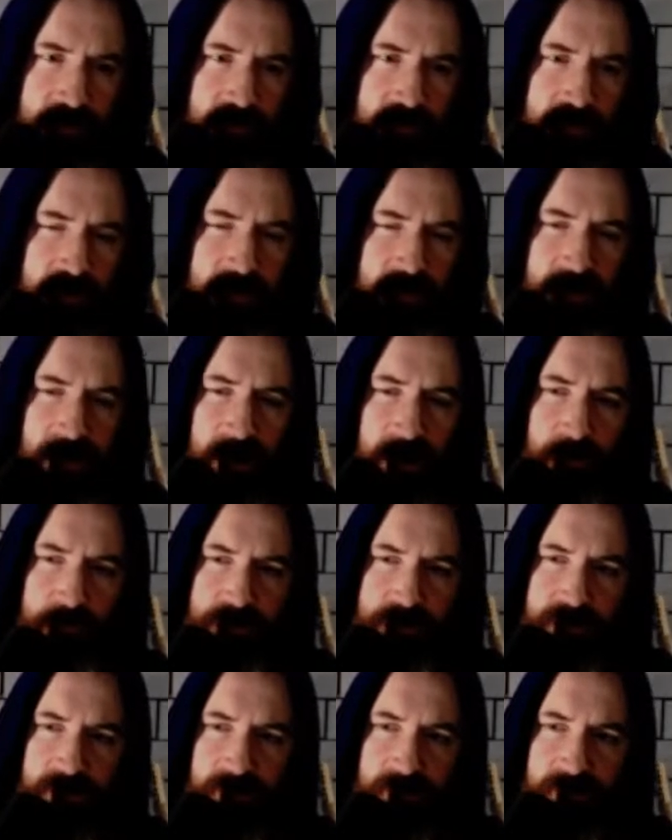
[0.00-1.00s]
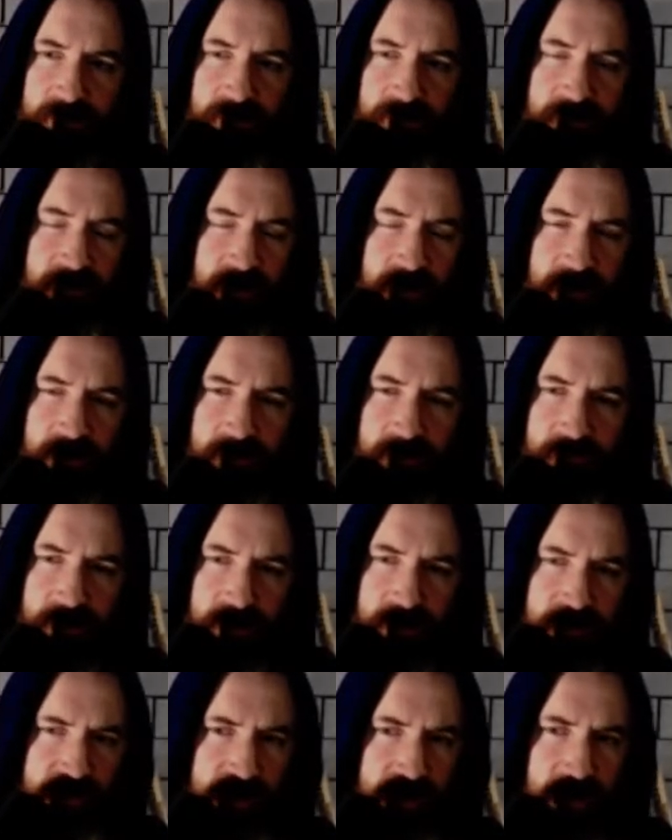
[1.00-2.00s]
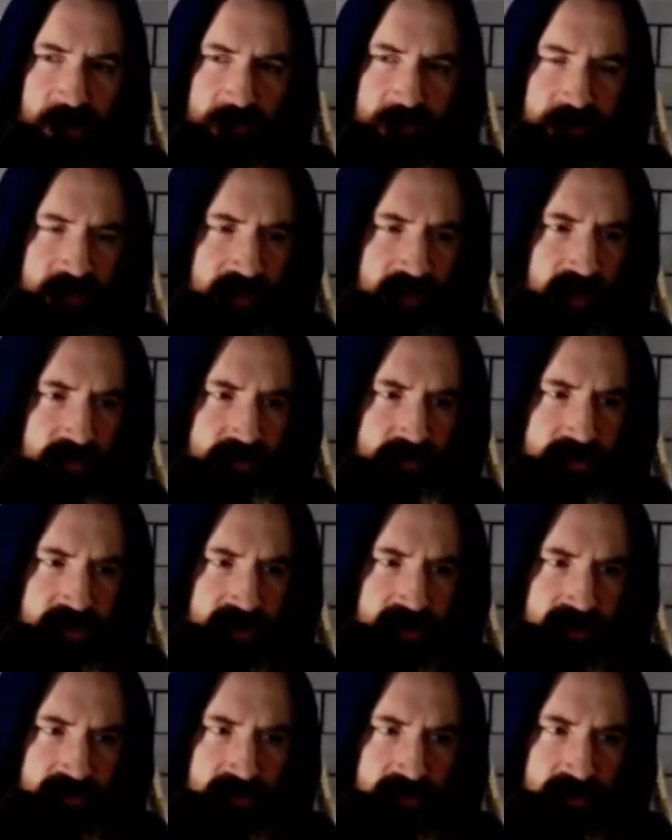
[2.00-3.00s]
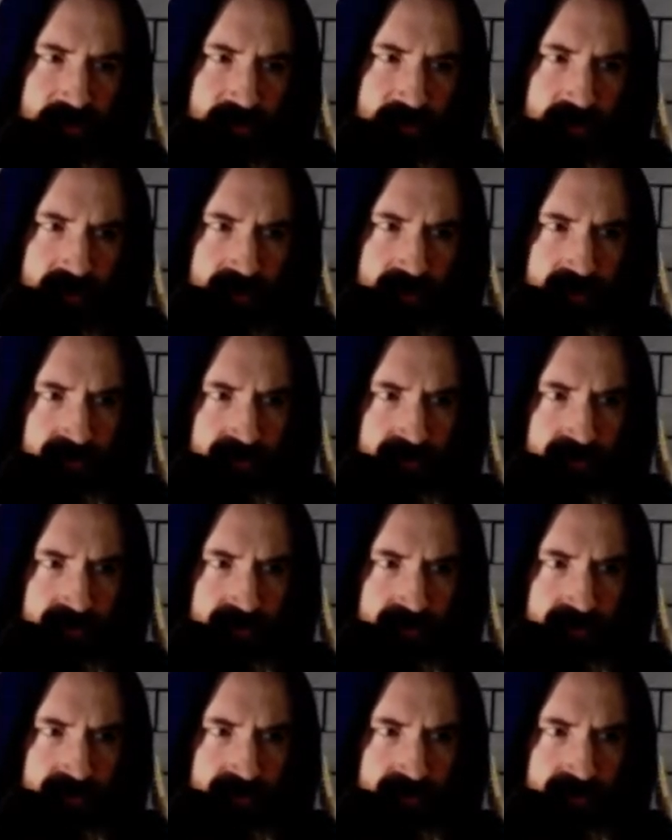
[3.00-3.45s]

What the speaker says: loungy, it's got kind of like a jazzy, loungy kind of feel to it.